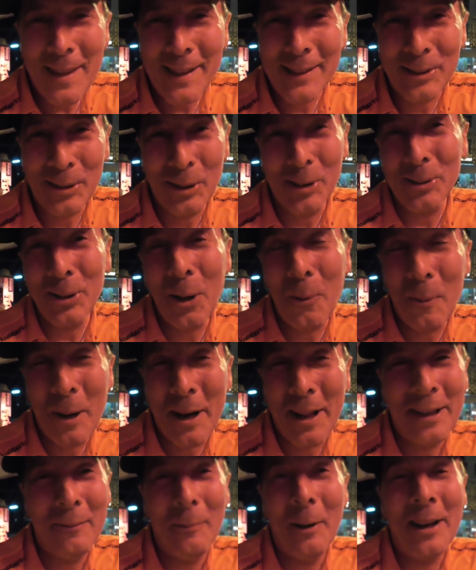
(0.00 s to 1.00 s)
So it's not one
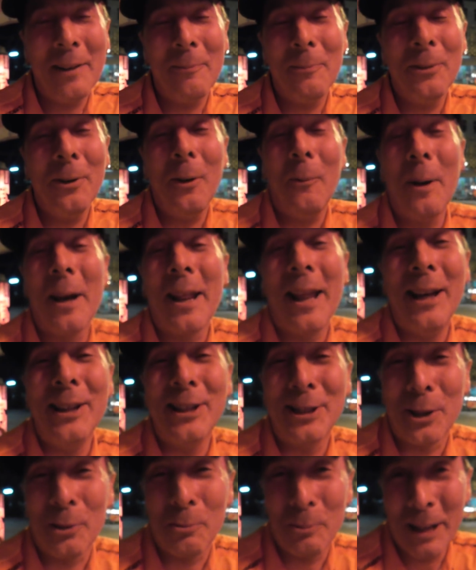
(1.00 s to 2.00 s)
of those
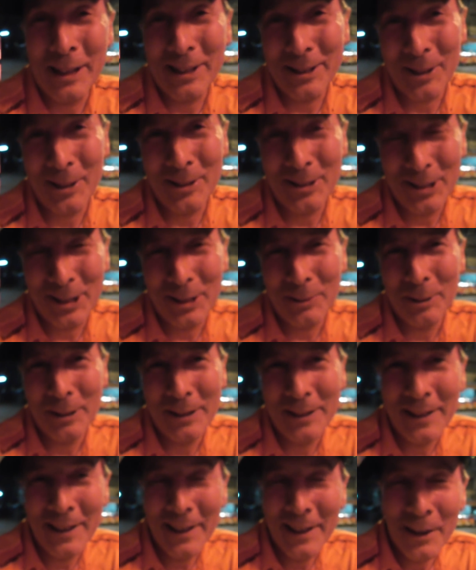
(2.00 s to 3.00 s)
sort of restaurants you
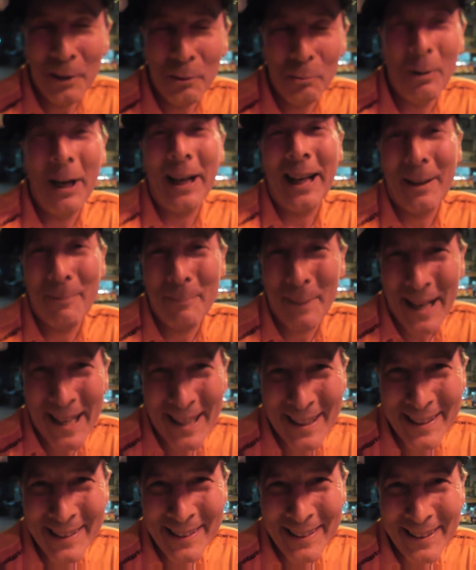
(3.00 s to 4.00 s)
would
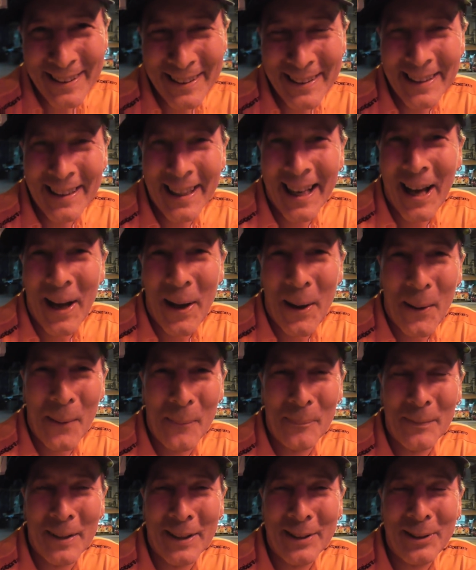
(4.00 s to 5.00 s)
recommend
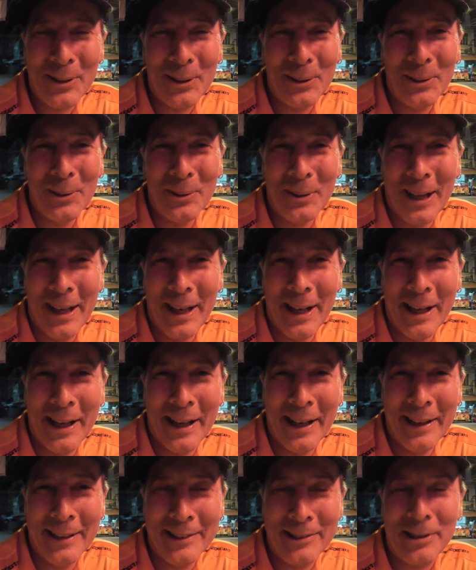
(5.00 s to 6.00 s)
to
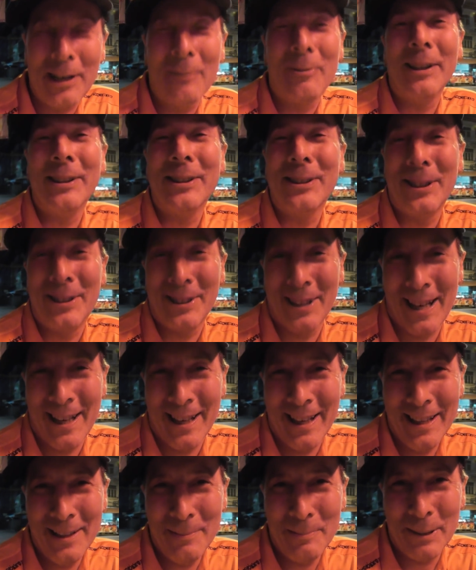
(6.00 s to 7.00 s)
travellers to
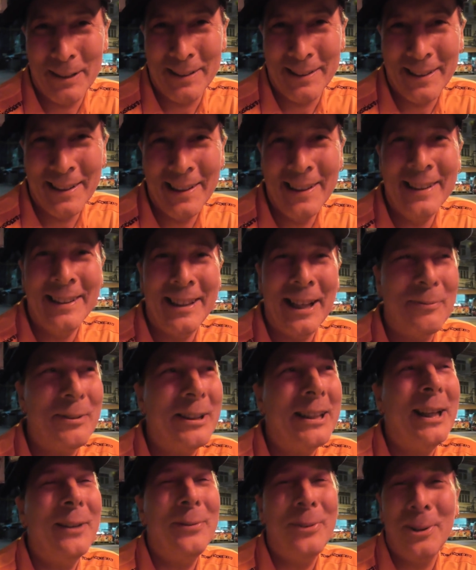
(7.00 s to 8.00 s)
Thailand. But
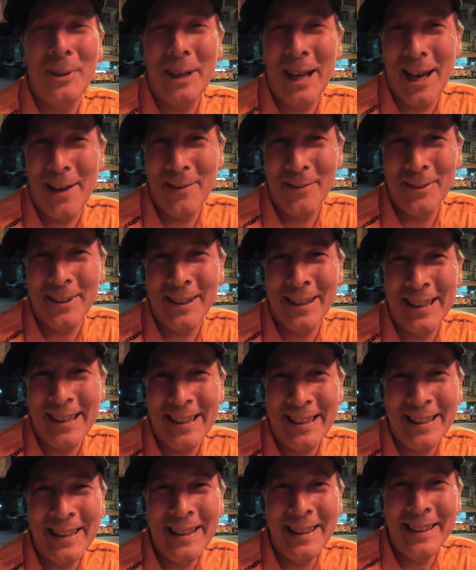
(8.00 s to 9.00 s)
definitely, if you have
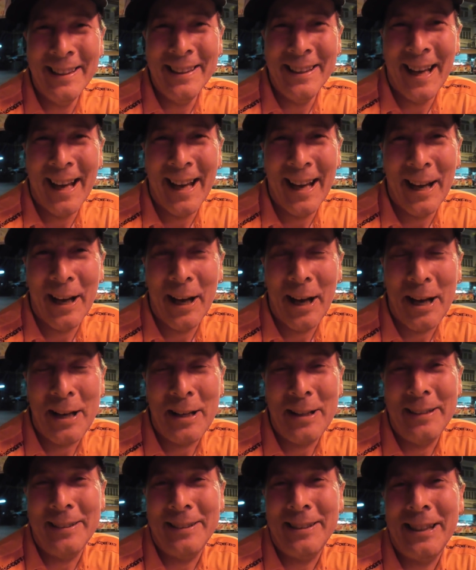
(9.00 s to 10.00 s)
a
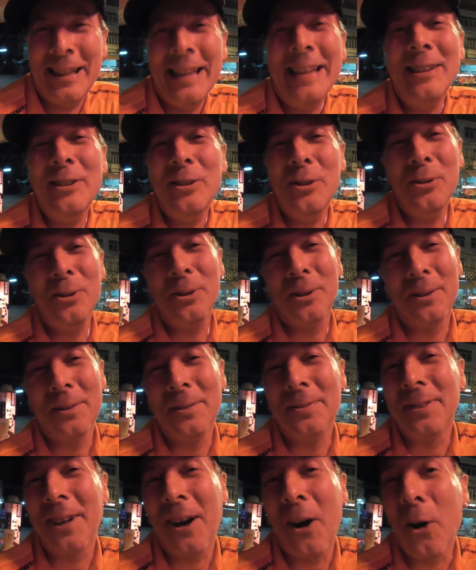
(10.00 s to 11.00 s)
tinge
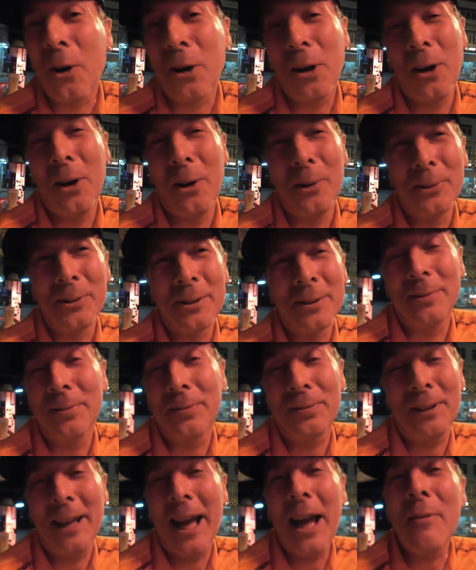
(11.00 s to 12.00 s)
of occult
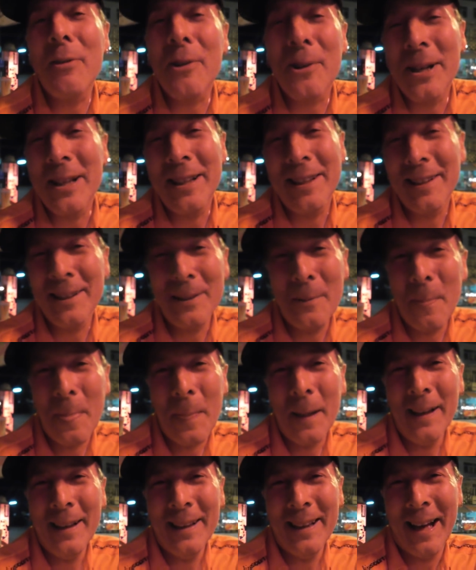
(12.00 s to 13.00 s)
flavouring,
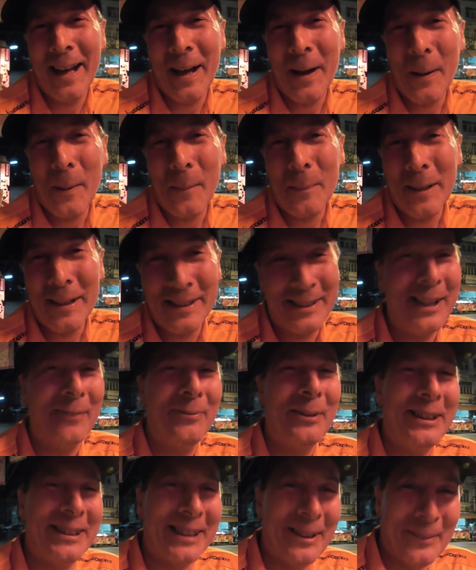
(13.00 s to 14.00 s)
it's
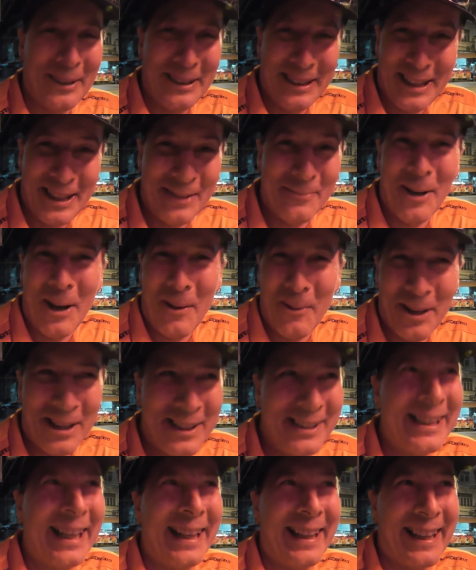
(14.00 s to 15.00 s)
definitely something that you might
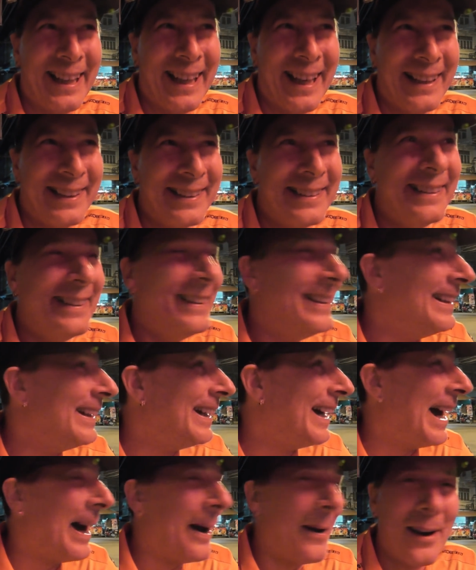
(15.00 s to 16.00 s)
want to check out.
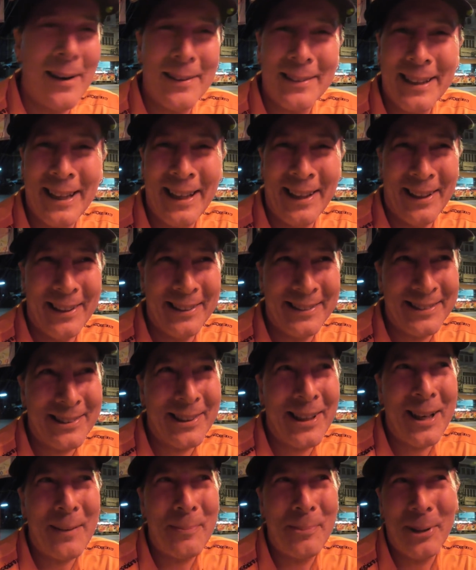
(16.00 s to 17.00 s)
I'll
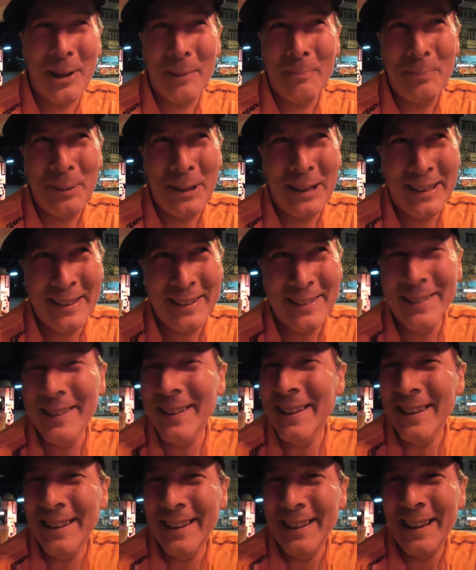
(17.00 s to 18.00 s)
try to put a pin
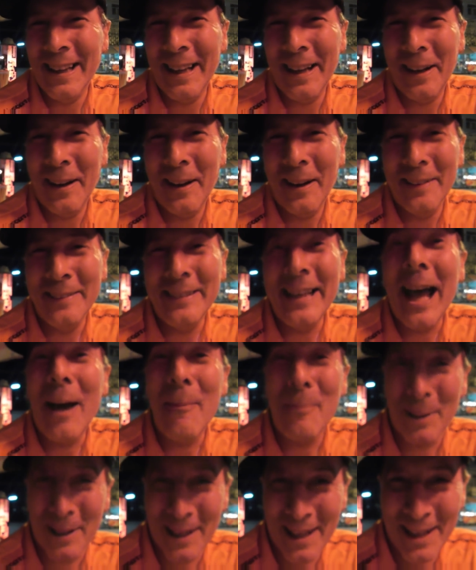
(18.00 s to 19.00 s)

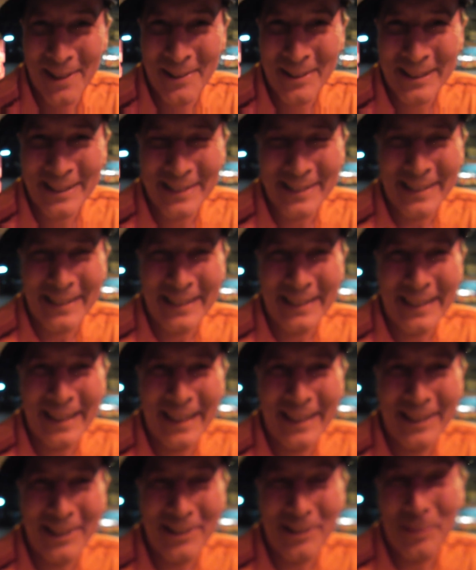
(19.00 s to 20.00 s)
down below in
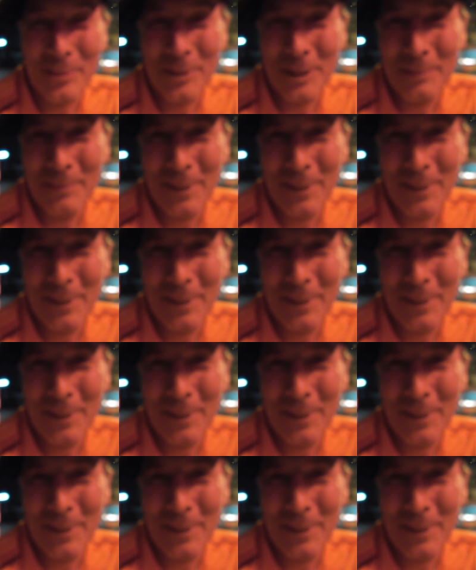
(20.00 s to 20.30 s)
the description